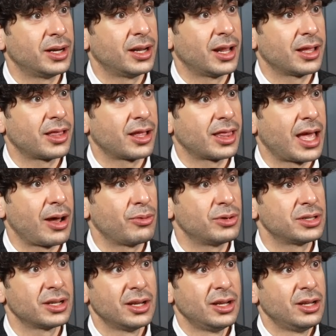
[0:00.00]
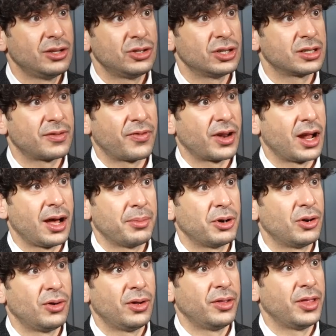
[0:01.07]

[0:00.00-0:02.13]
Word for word: and I thought that was just phenomenal.